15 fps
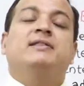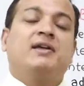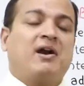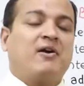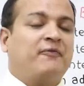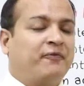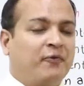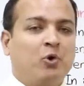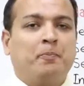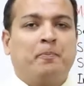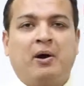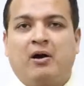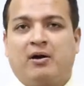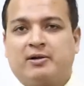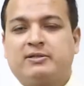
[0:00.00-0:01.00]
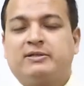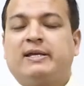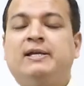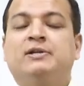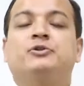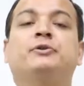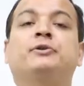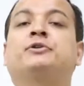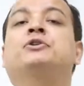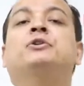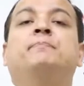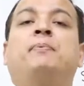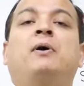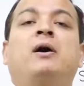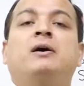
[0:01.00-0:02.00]
there are 4 parts:
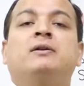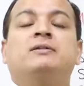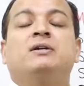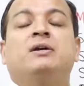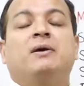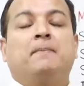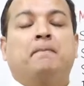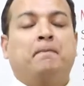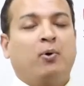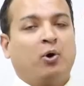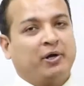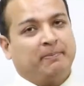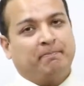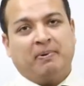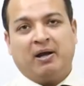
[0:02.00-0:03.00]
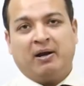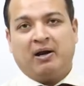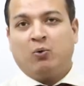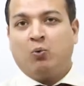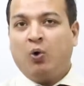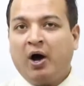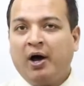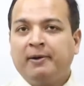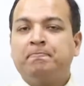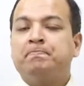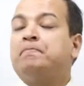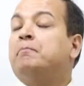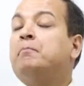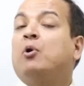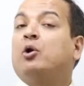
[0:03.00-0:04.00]
introduction part, body para 1,
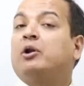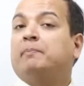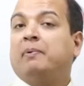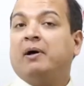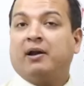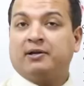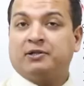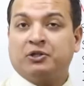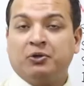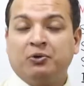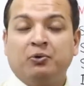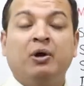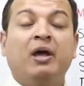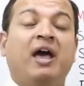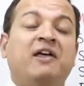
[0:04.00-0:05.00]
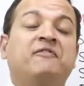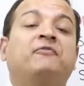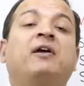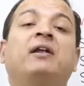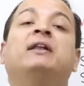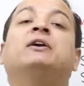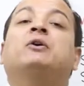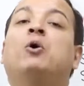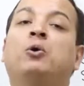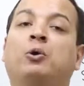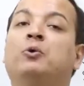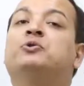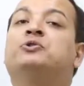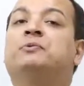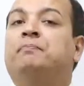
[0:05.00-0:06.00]
body para 2, and finally
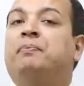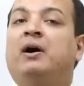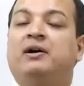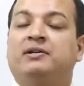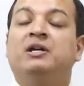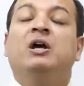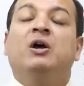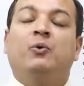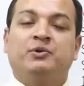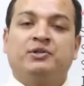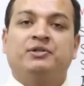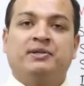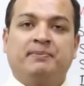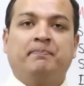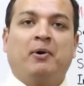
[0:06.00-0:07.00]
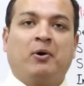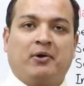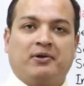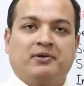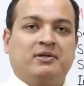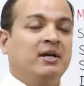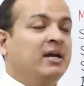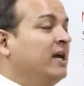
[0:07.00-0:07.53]
conclusion part, which is important.